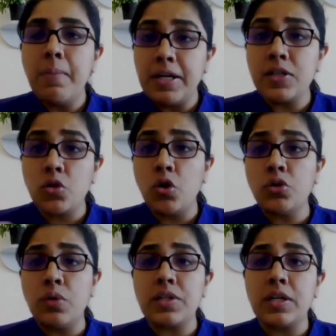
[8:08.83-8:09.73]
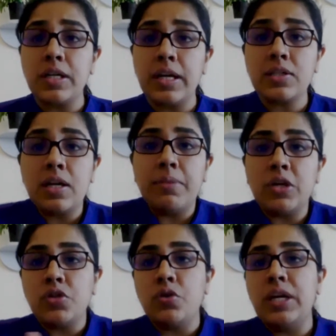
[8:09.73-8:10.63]
It is good to a certain extent
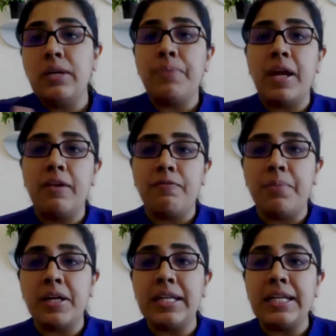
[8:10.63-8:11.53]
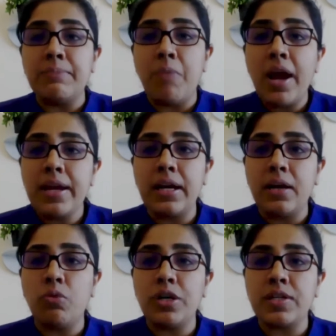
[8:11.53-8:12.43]
because you need pain, but in
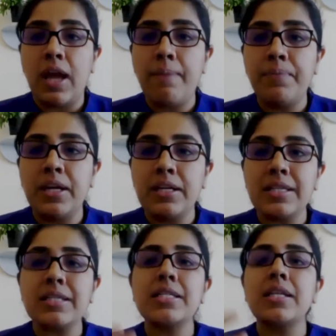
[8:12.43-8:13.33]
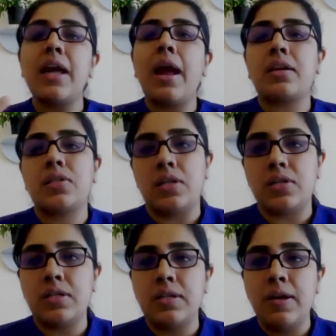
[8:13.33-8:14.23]
migraine, what is happening is it is an
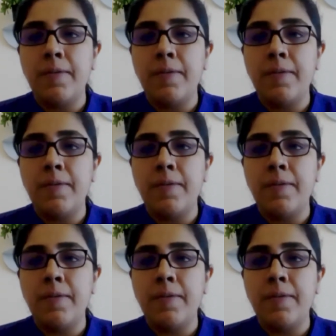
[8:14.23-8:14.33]
axis